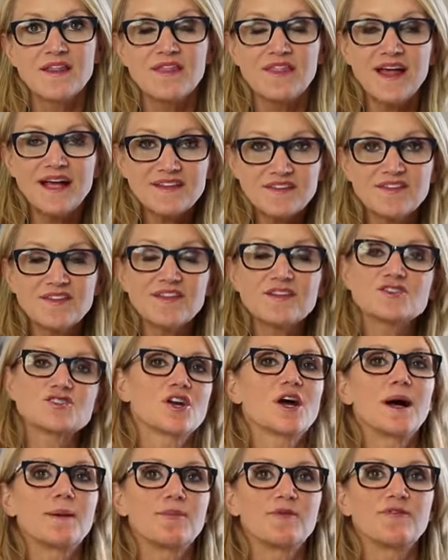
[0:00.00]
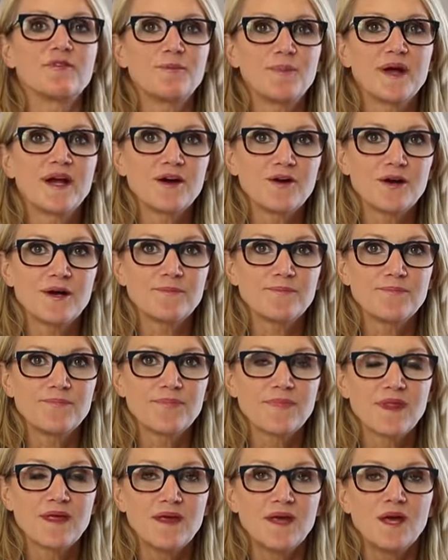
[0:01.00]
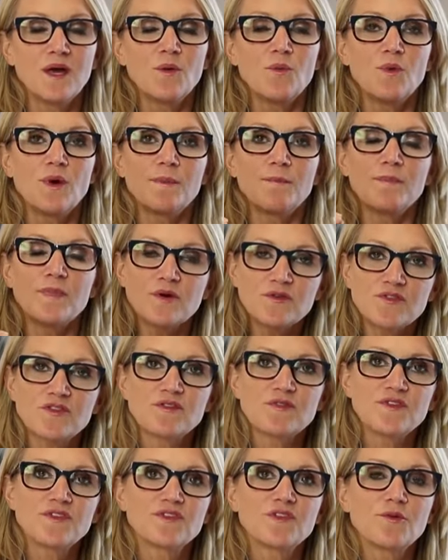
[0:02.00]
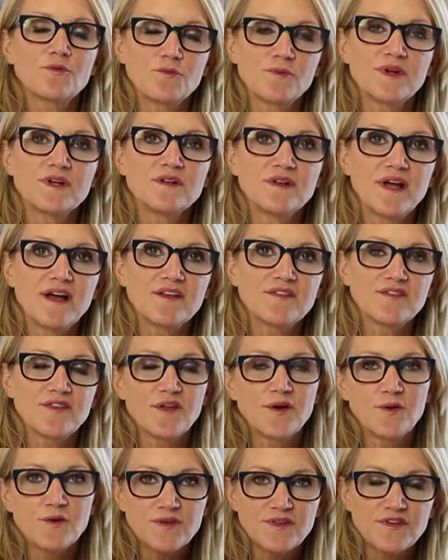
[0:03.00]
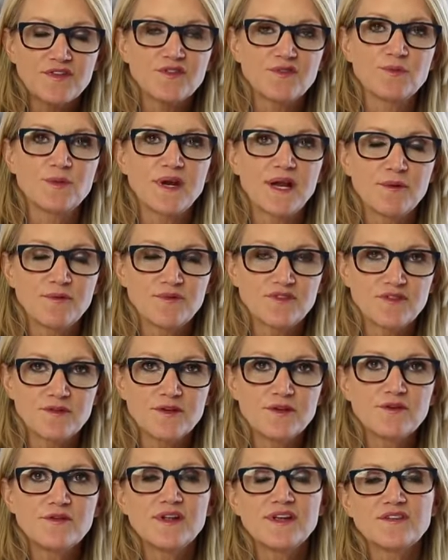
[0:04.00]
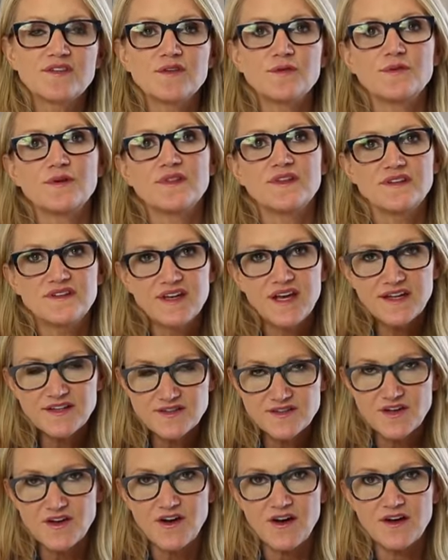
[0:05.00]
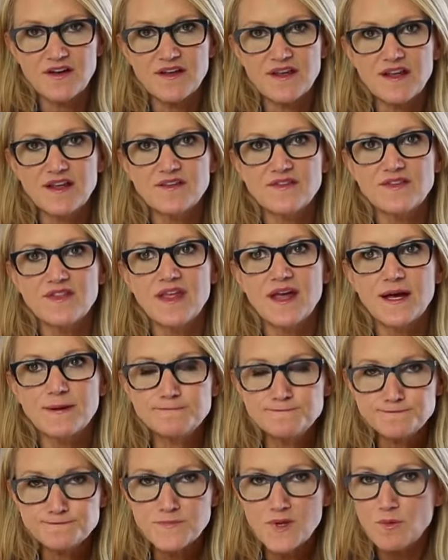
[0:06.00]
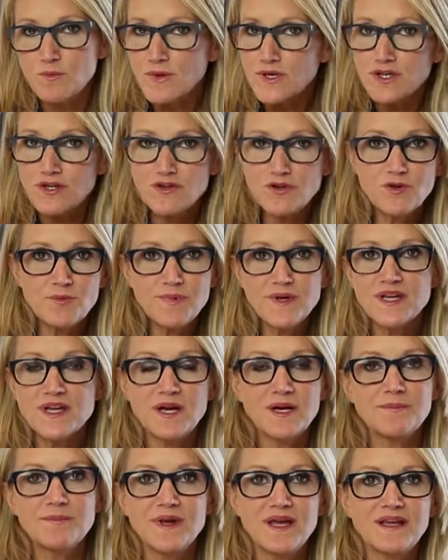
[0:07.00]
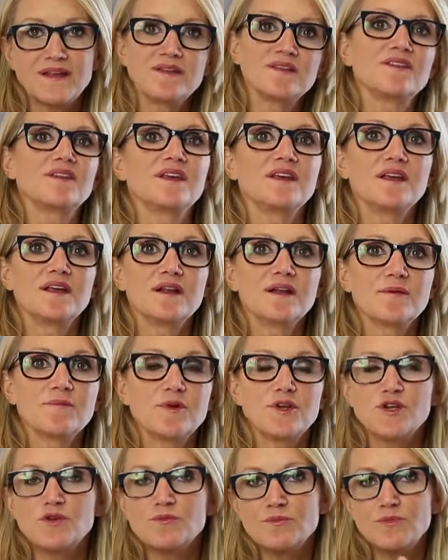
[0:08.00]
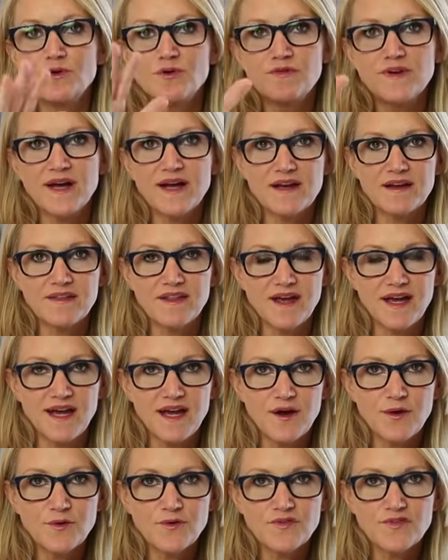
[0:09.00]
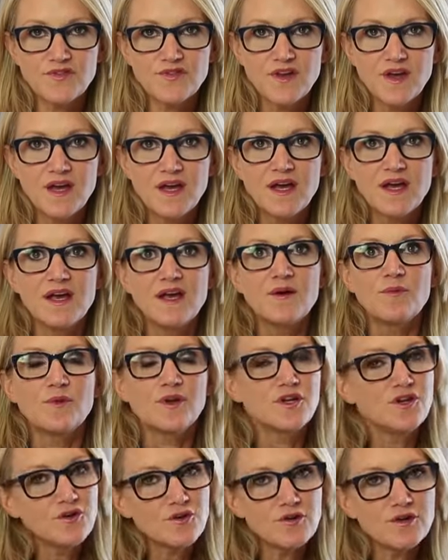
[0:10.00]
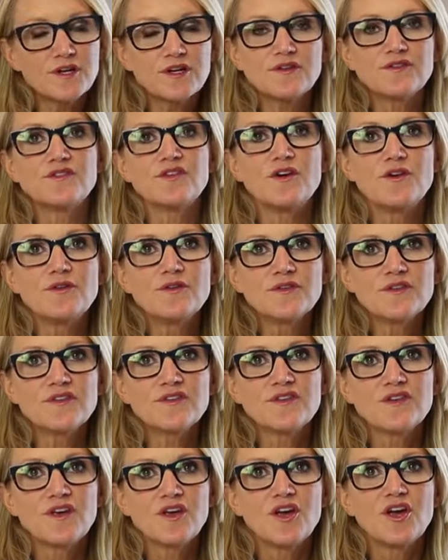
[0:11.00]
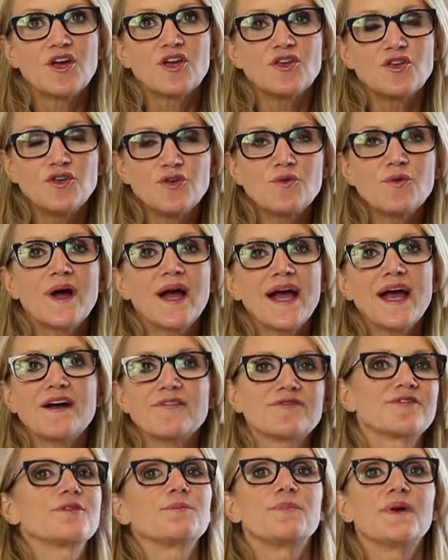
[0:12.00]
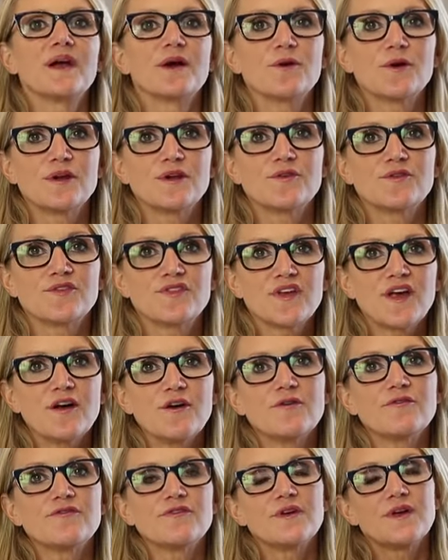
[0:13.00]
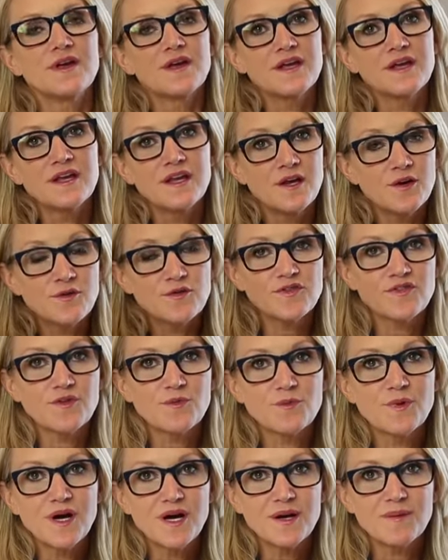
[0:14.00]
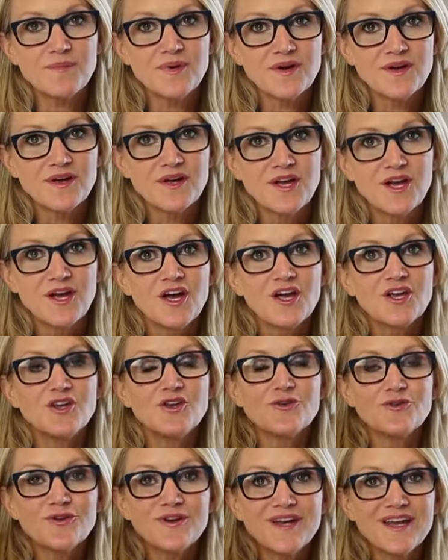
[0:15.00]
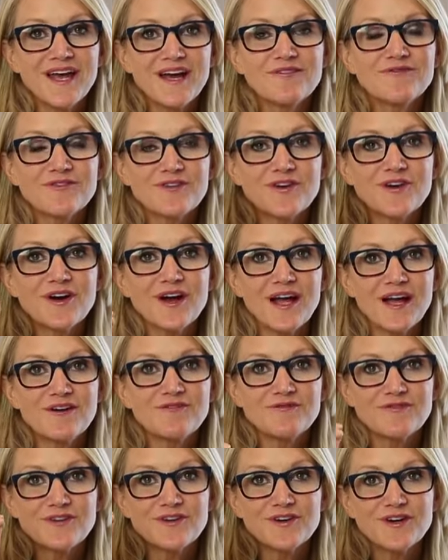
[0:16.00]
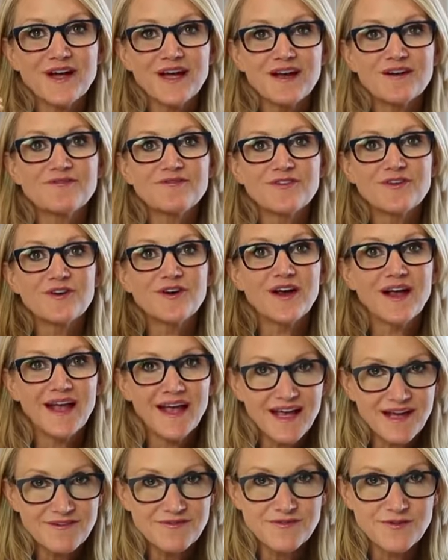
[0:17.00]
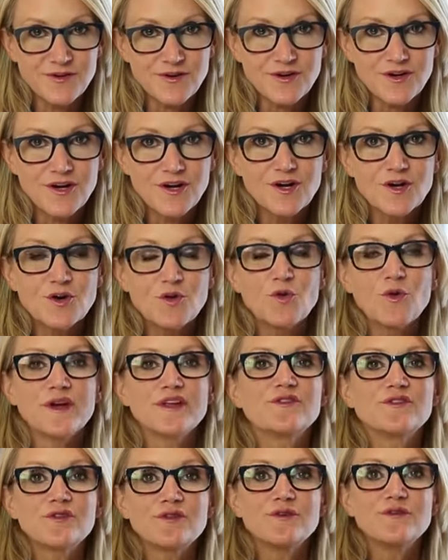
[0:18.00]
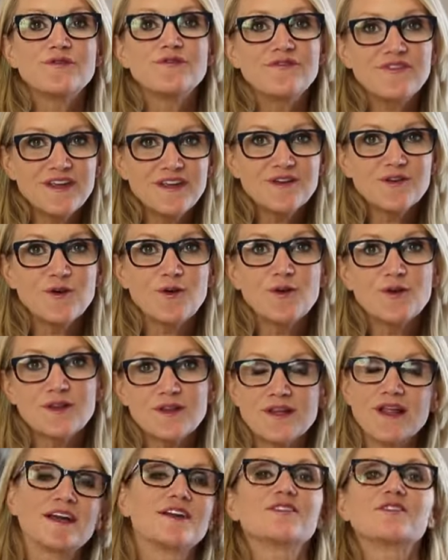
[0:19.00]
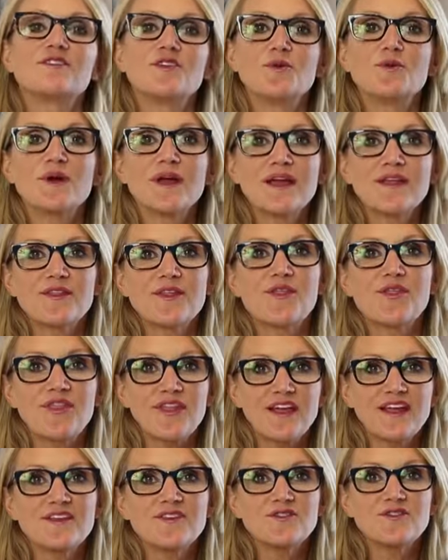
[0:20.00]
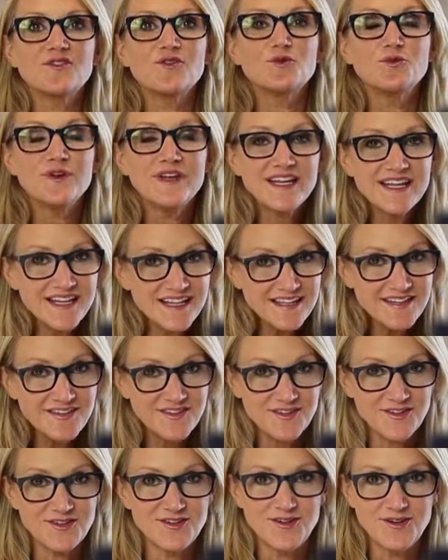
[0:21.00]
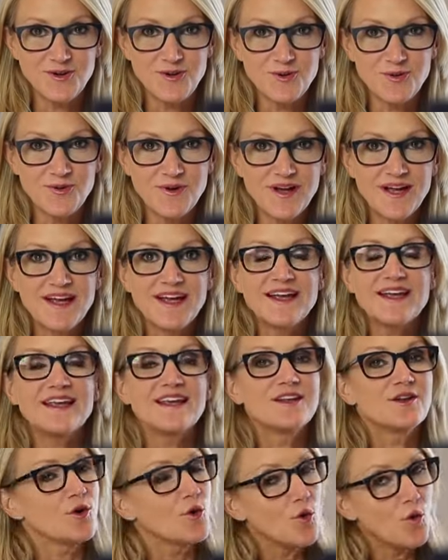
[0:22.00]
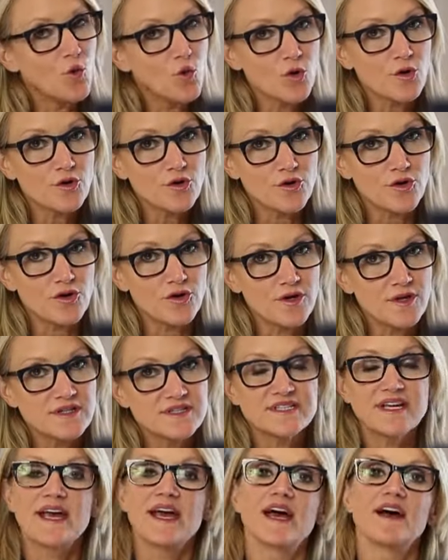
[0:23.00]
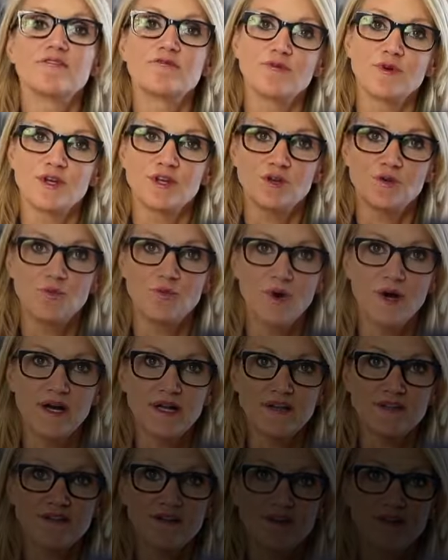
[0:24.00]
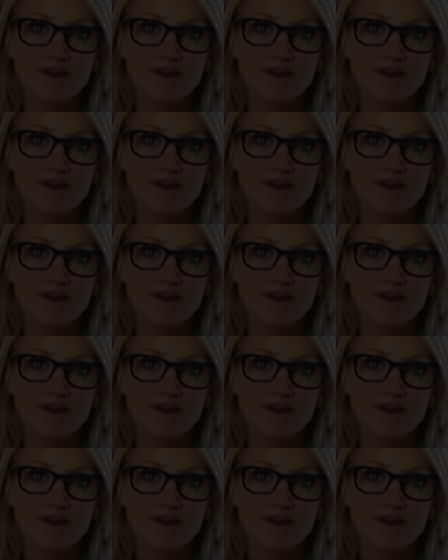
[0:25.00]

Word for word: That's the job of a parent. What most of us don't realize, though, and this is what I was alluding to in the TED Talk, is that when you become 18, when you move out of the house, when you're an adult, you have to parent yourself. Here's the rub you're never, ever, ever, ever going to feel like doing the things you need to do in order to have what you want.